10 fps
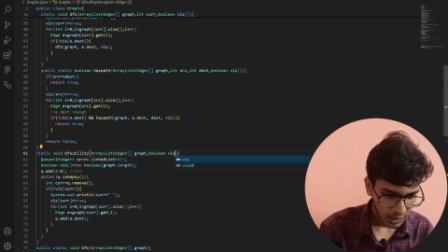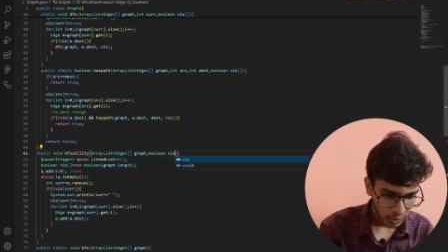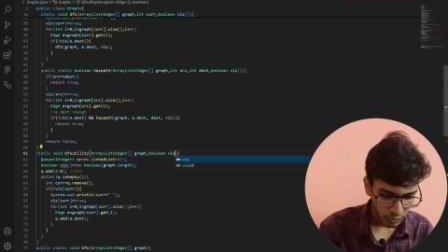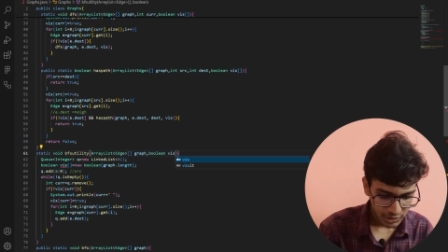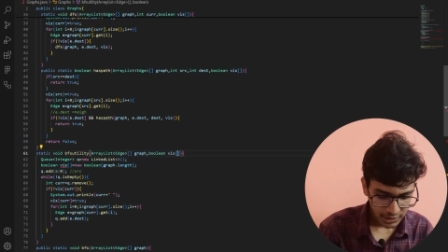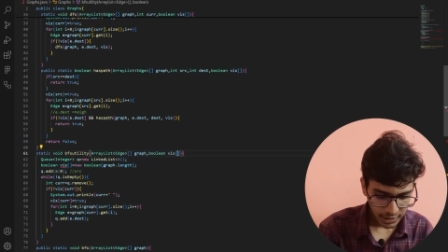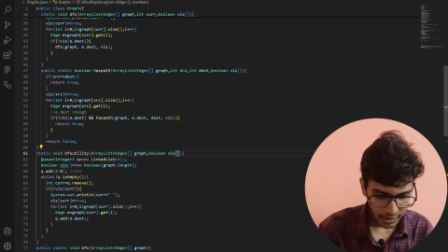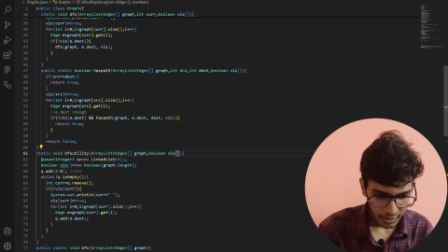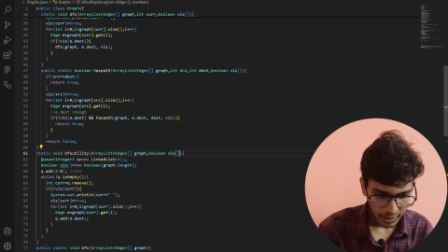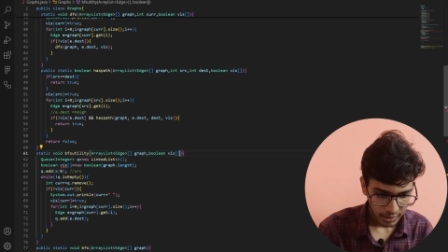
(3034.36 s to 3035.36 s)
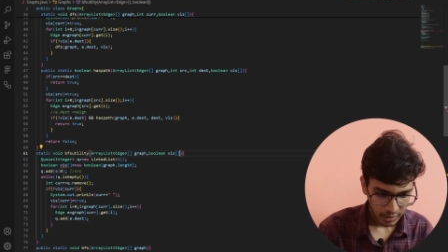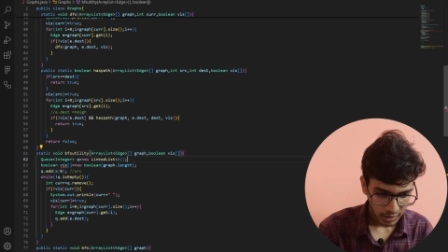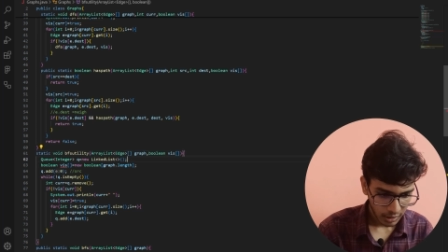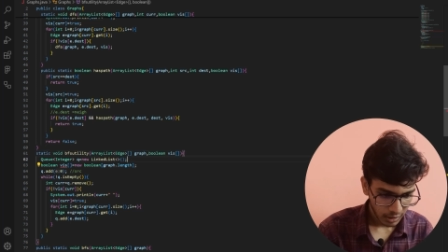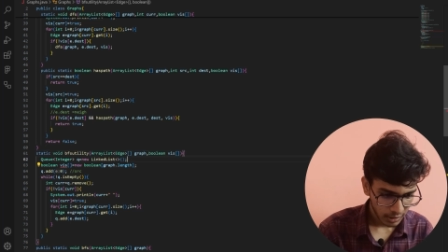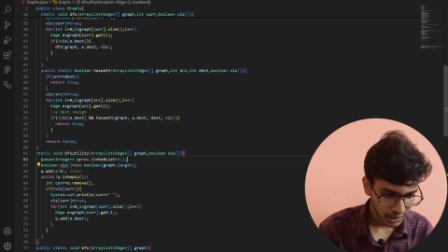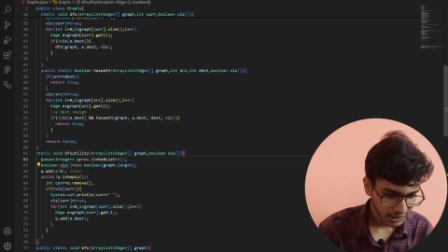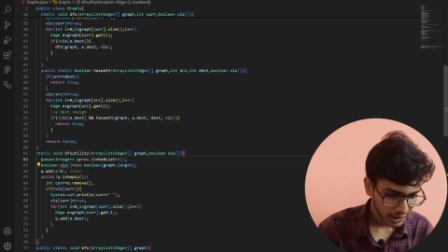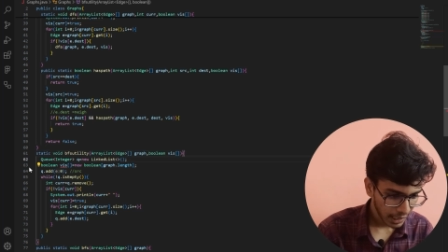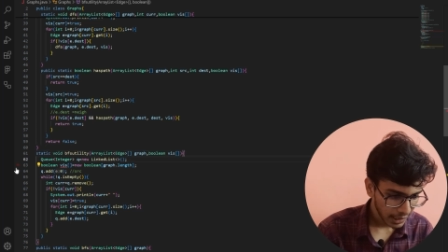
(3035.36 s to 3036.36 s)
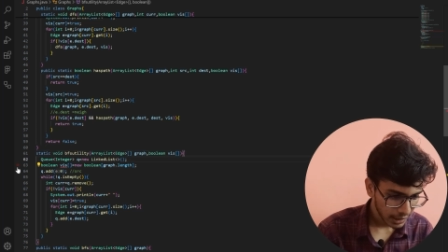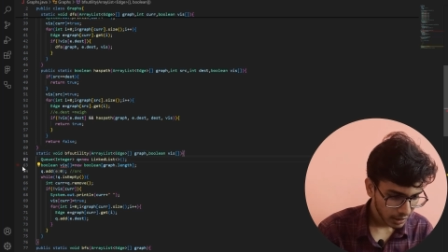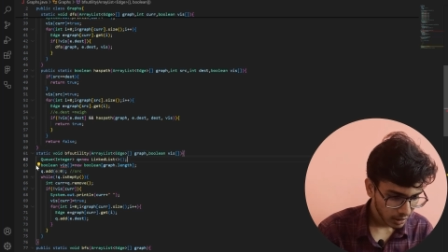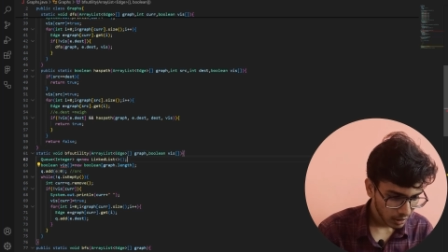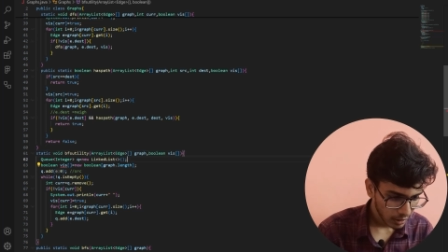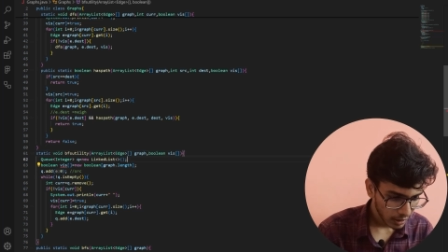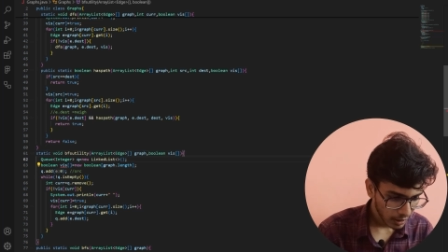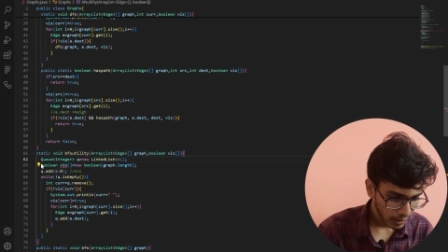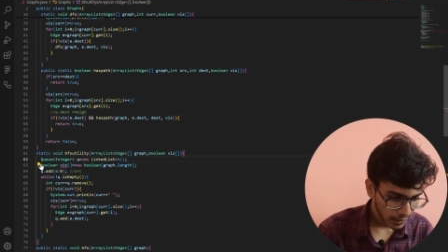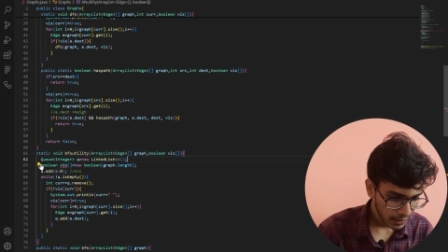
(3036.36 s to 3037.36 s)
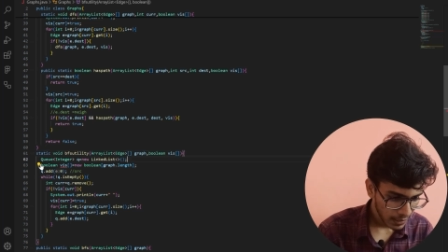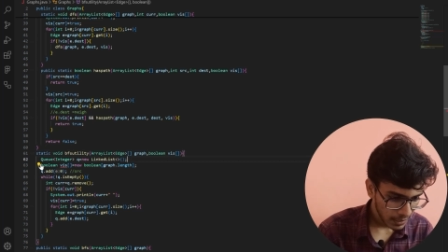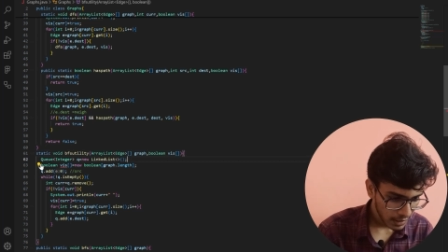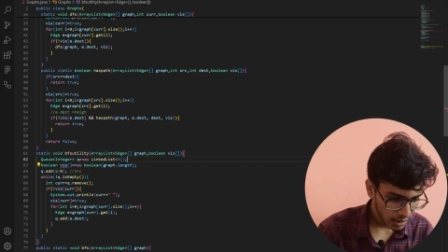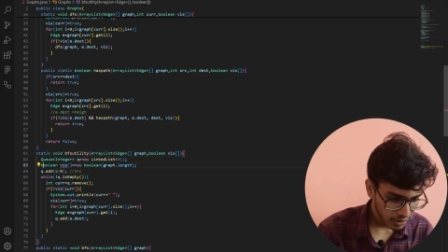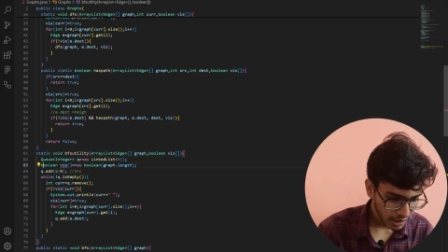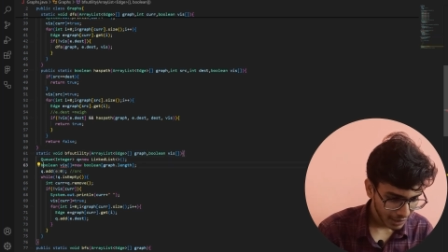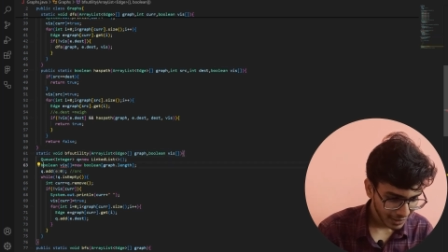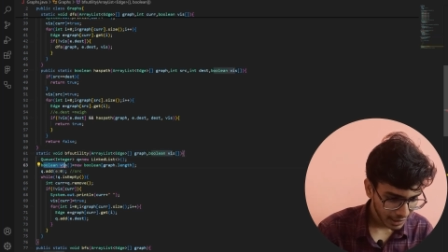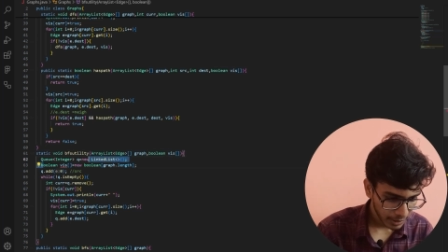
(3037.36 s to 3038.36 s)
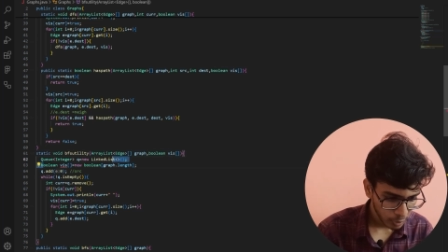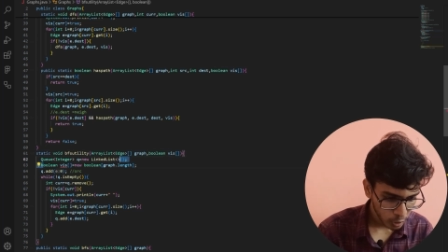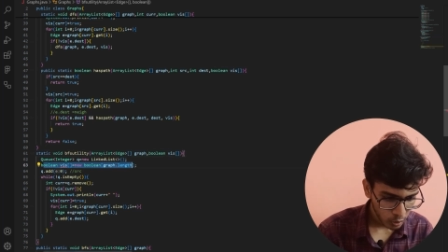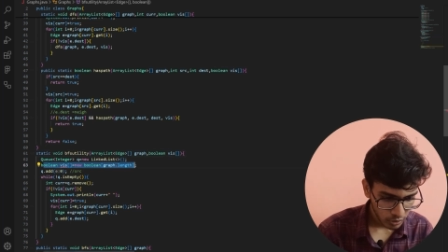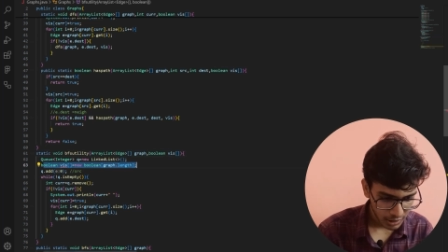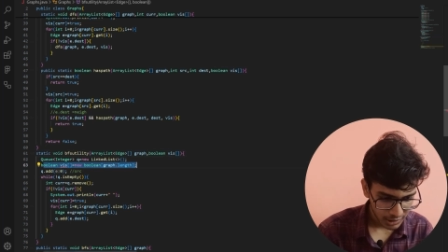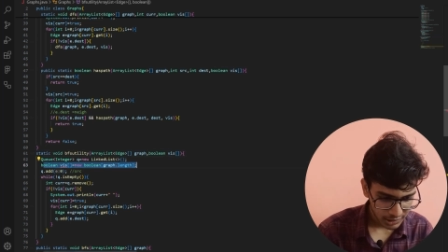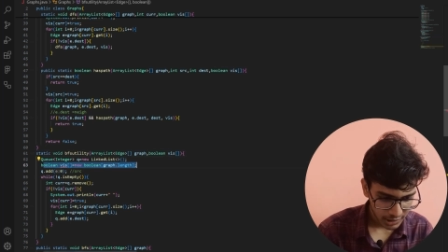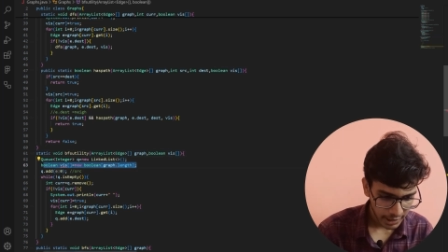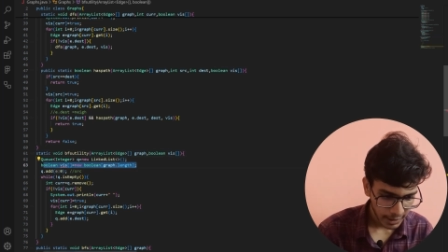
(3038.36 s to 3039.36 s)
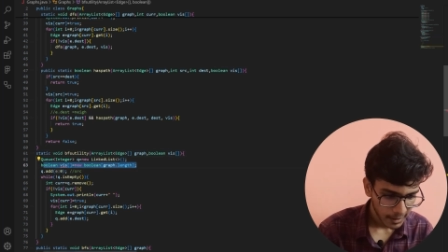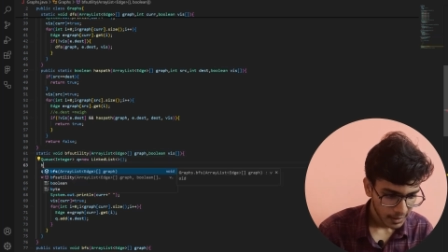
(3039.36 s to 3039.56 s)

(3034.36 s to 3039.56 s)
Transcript: visited this, and in this I will remove this thing.